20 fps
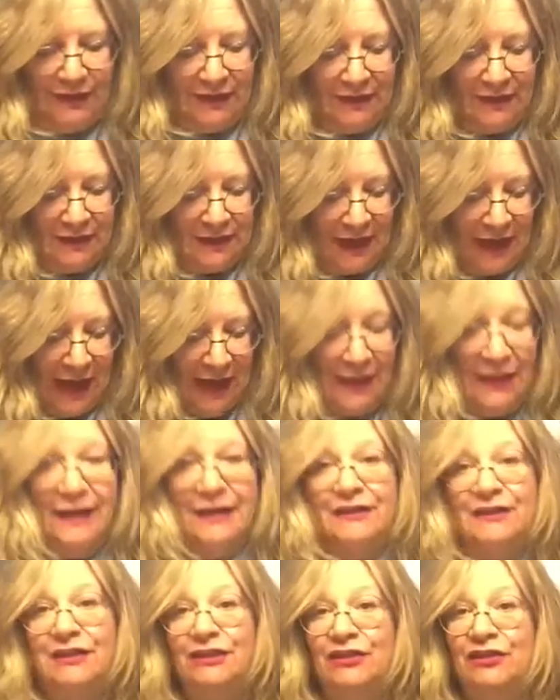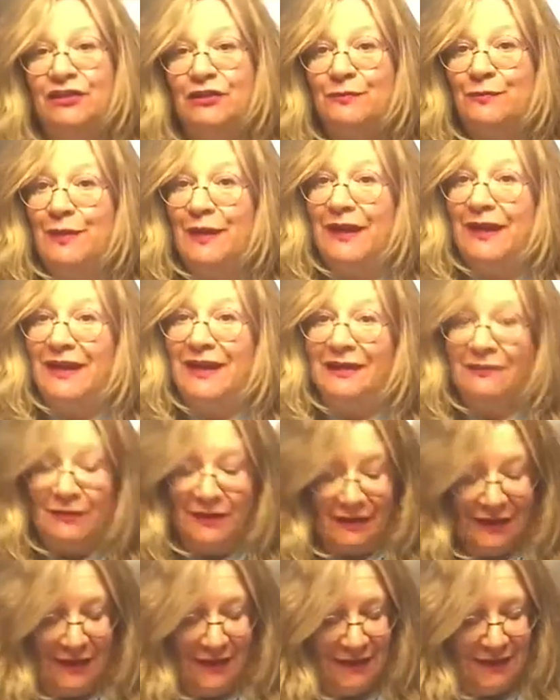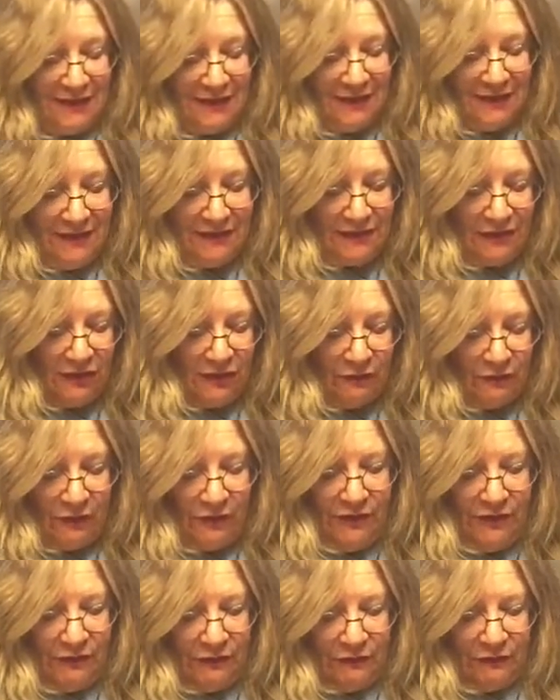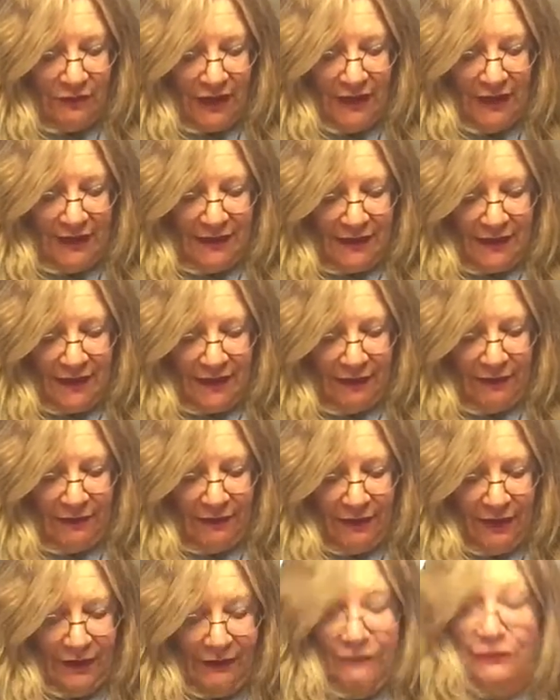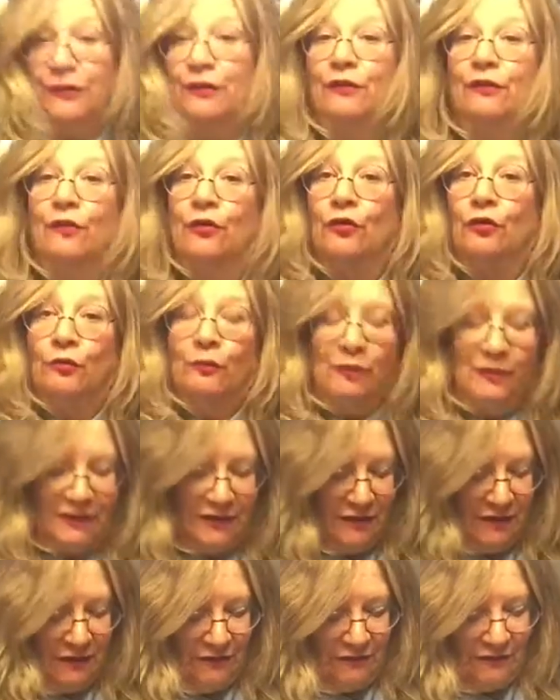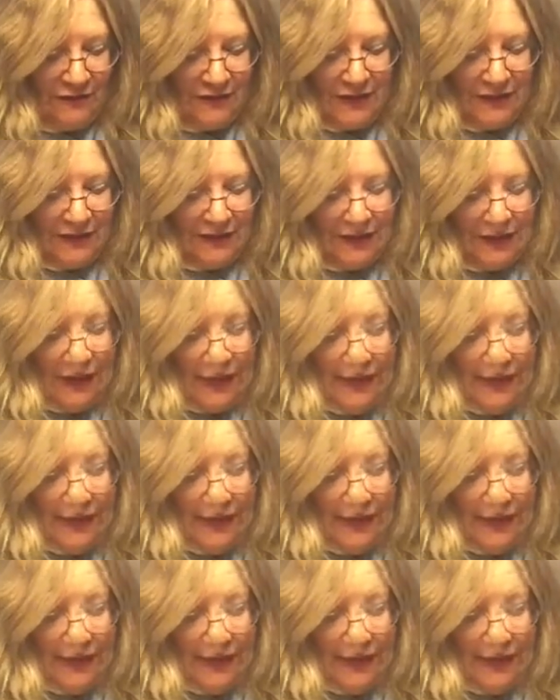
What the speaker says: in, I like to use pink Himalayan sea salt. We're in the right area of the globe to use this.